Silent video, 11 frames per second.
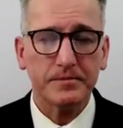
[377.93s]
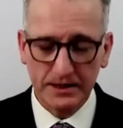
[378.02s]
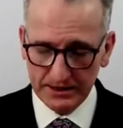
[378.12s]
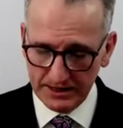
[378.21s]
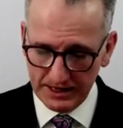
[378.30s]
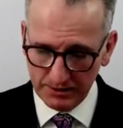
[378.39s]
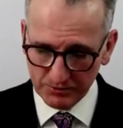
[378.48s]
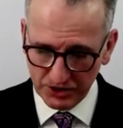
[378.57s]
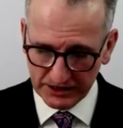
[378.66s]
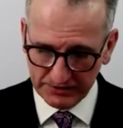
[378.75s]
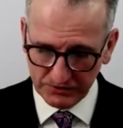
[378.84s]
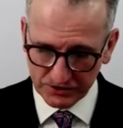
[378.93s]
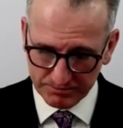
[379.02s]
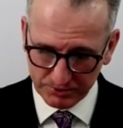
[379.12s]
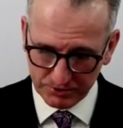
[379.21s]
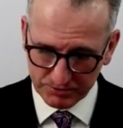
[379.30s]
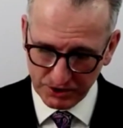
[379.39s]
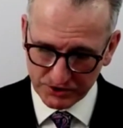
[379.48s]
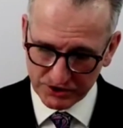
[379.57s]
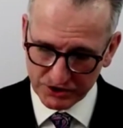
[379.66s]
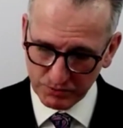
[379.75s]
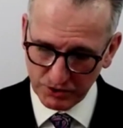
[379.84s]
And I'm going to give you some process
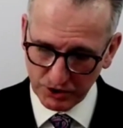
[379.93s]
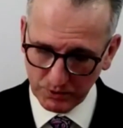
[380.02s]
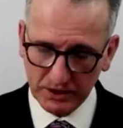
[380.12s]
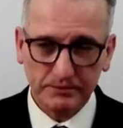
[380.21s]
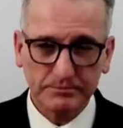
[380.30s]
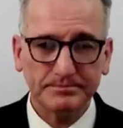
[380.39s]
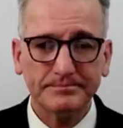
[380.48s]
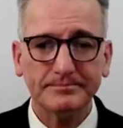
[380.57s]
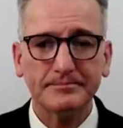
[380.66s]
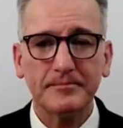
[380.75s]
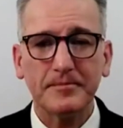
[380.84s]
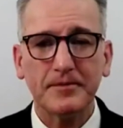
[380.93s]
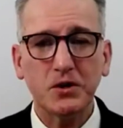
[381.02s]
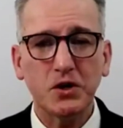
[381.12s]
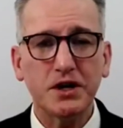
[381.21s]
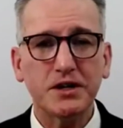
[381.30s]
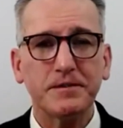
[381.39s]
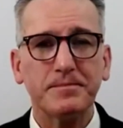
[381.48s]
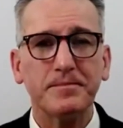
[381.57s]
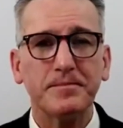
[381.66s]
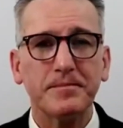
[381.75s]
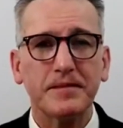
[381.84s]
to work with. All right,
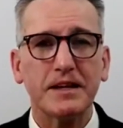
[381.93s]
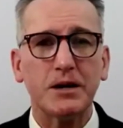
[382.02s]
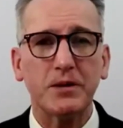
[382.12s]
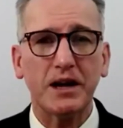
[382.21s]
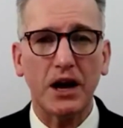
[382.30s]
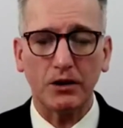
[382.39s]
here we go.